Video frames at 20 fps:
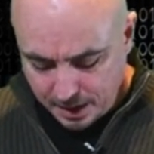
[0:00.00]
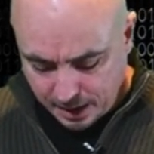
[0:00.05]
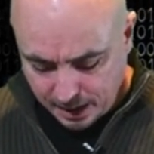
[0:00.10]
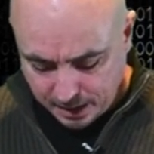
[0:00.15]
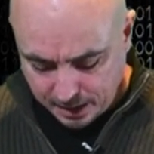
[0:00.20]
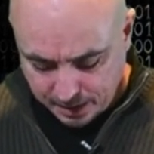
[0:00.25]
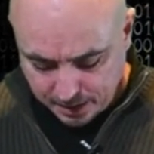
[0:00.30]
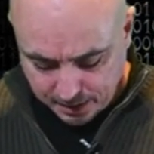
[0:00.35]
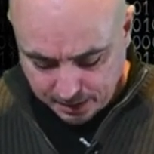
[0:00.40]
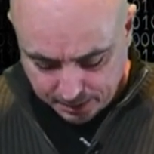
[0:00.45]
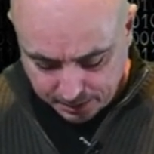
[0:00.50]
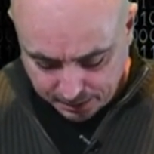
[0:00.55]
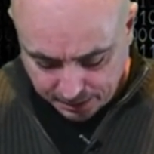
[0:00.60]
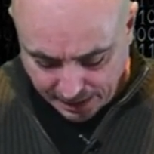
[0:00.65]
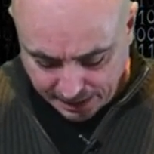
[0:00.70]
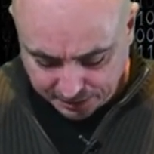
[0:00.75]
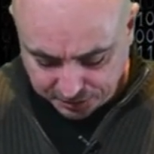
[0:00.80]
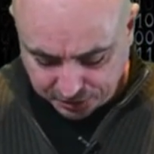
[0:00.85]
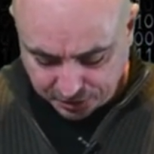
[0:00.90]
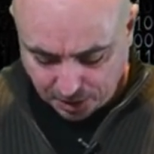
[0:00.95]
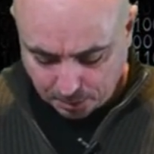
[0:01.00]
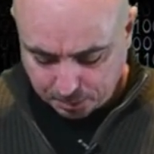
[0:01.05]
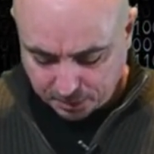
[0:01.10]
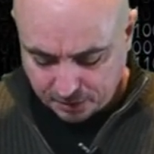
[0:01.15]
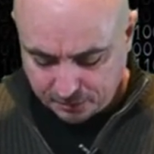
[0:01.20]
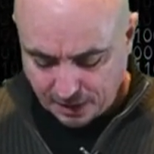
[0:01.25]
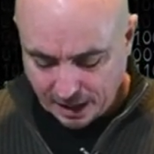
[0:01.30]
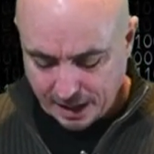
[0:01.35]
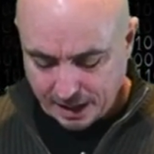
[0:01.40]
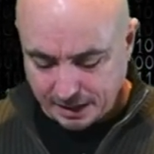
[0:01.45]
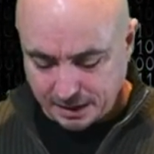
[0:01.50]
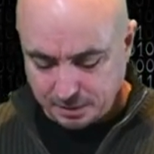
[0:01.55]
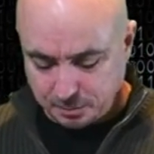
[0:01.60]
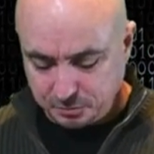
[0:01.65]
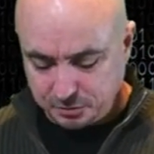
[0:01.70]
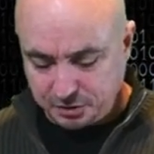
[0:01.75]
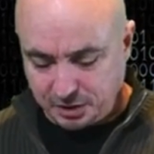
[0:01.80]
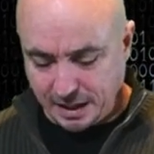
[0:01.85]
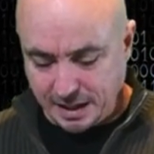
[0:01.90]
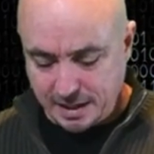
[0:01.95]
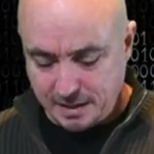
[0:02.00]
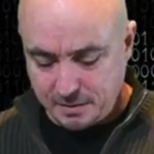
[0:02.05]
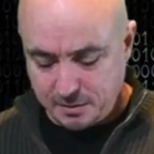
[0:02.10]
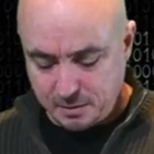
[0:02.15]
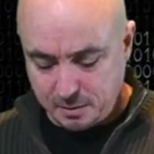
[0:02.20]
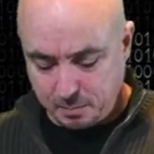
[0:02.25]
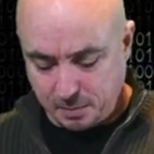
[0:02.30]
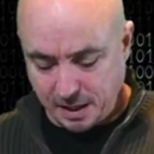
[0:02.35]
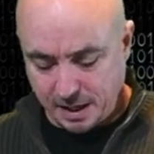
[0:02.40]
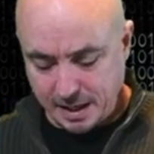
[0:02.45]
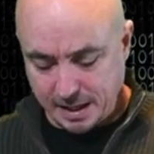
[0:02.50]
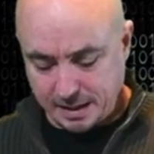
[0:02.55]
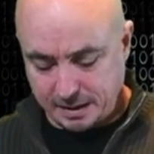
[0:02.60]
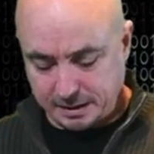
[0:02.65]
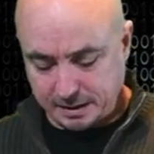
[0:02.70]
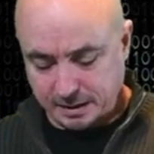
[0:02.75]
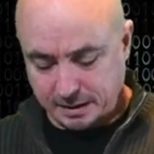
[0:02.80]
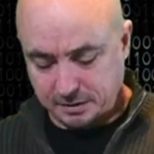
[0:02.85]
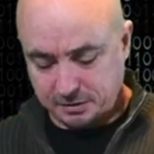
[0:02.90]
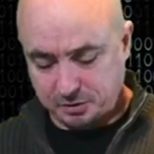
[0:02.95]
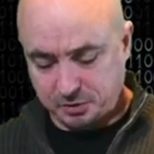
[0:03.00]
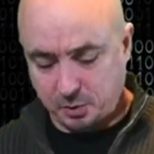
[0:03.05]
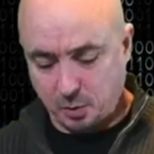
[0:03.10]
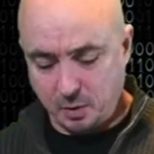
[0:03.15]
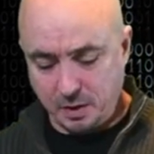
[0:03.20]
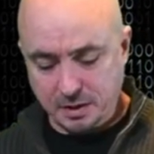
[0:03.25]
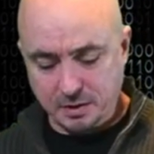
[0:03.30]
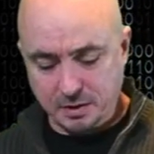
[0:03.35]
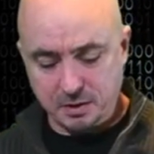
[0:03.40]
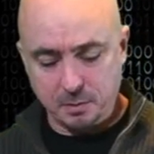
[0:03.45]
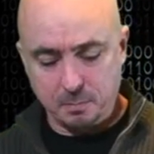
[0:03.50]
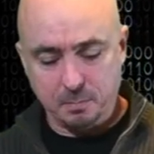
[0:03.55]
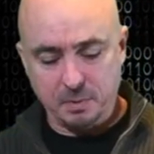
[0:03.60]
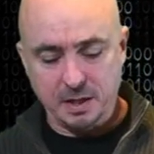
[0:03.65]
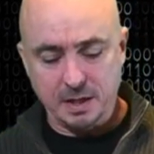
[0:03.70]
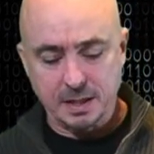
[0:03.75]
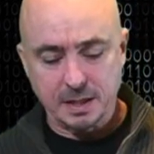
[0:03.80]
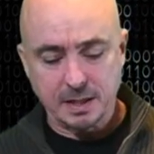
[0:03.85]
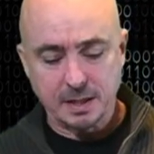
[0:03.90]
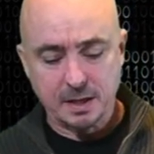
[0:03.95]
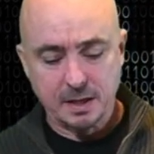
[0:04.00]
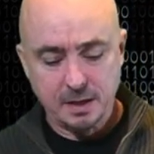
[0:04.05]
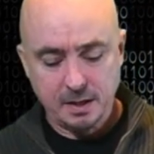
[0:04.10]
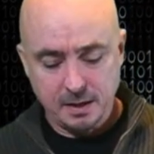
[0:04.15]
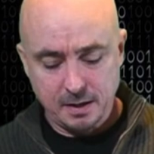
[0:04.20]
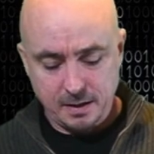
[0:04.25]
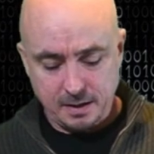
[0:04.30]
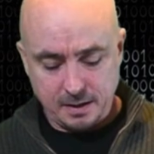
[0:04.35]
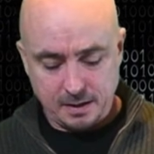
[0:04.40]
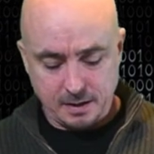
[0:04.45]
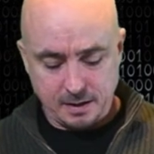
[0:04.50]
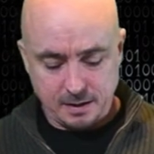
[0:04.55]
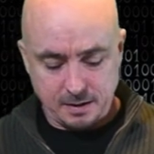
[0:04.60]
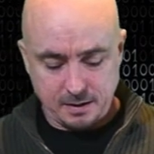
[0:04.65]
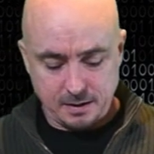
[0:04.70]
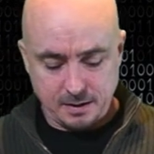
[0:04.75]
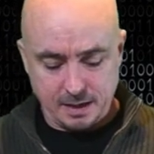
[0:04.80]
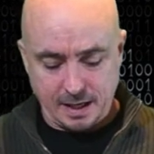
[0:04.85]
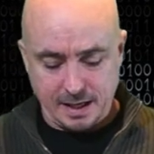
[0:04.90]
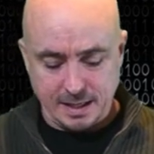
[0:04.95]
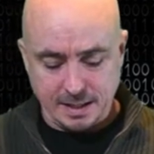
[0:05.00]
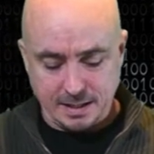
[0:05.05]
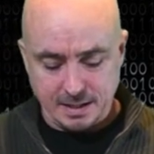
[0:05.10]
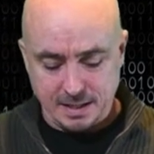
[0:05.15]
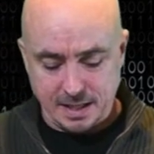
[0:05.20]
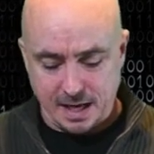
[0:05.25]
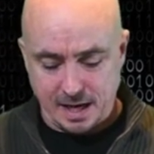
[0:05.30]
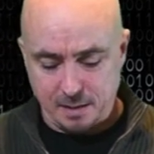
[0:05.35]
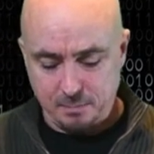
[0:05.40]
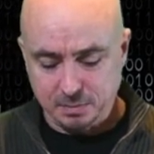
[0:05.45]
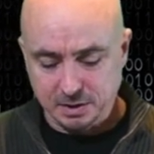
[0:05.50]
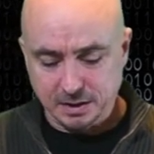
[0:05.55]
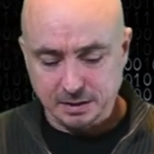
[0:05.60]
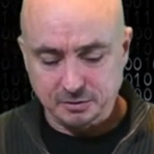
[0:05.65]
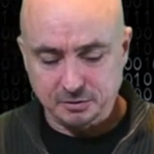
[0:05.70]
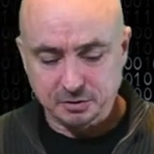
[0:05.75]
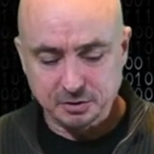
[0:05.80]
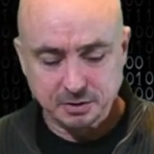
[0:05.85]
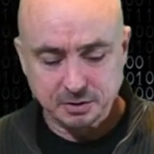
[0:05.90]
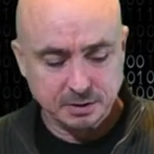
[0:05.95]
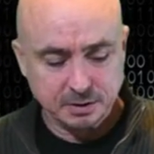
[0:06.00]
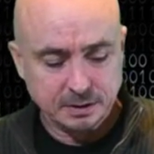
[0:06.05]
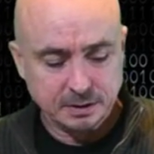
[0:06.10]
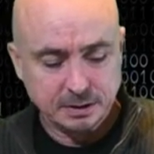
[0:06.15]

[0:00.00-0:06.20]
Uh, last couple of items in the pack is going to be uh, a tablet.